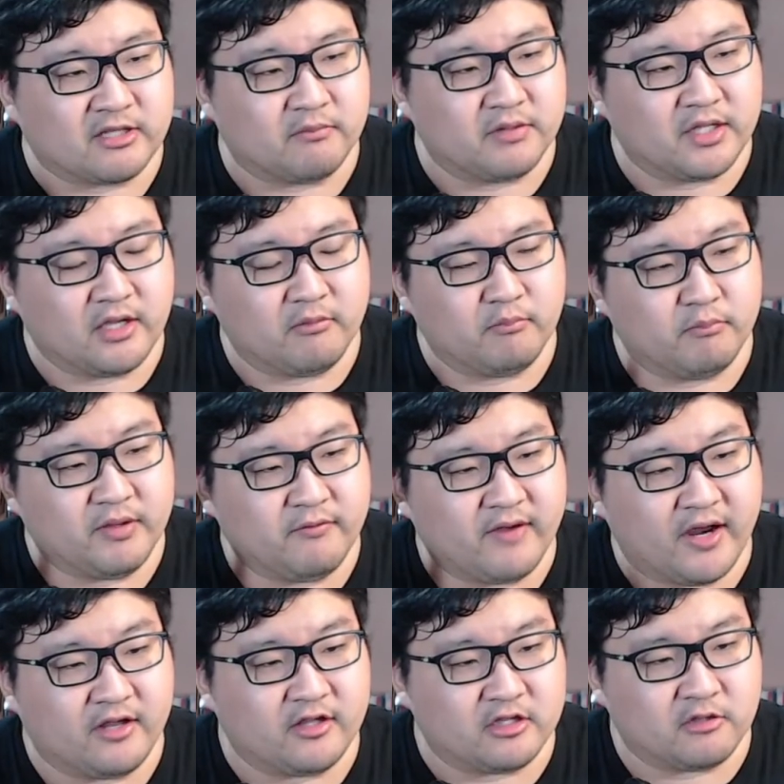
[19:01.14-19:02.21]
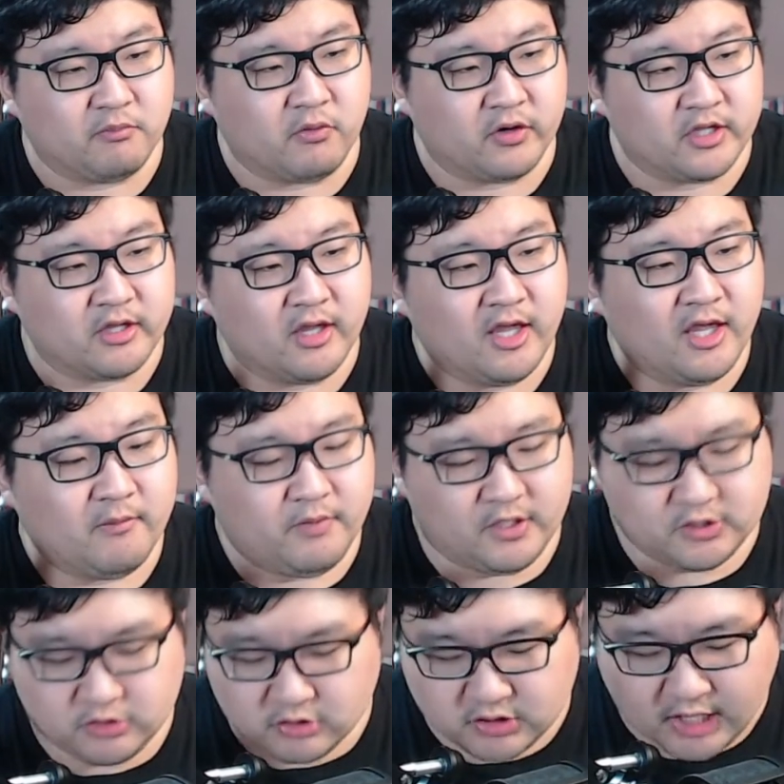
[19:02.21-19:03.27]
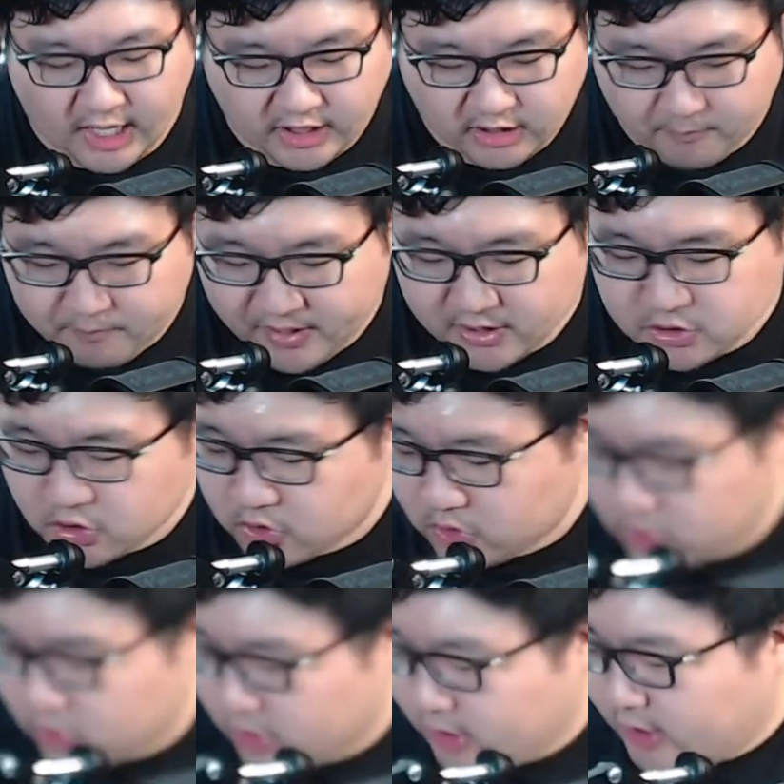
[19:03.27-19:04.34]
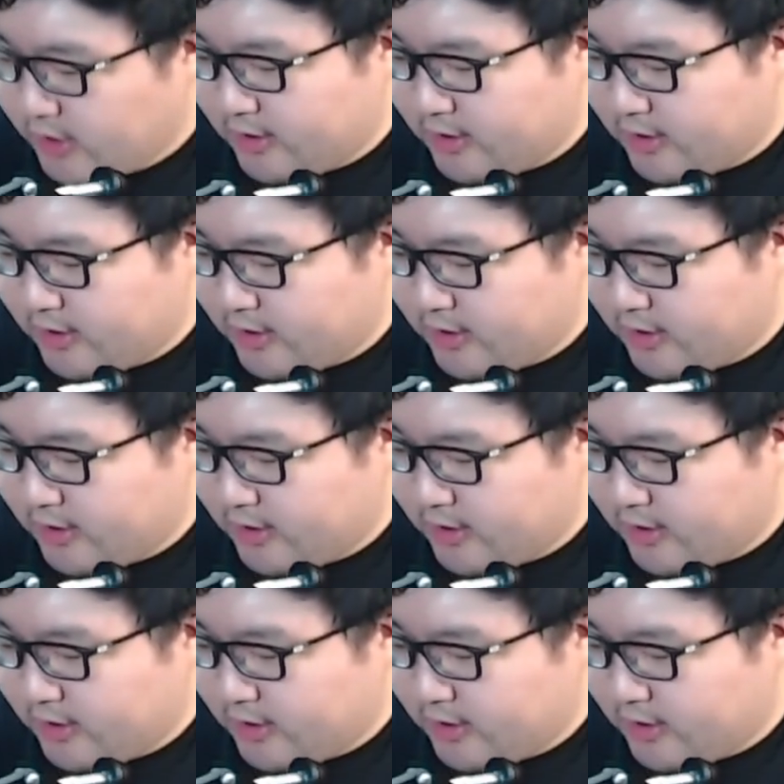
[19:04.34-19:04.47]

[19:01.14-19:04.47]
something and be very disappointed because you thought the picture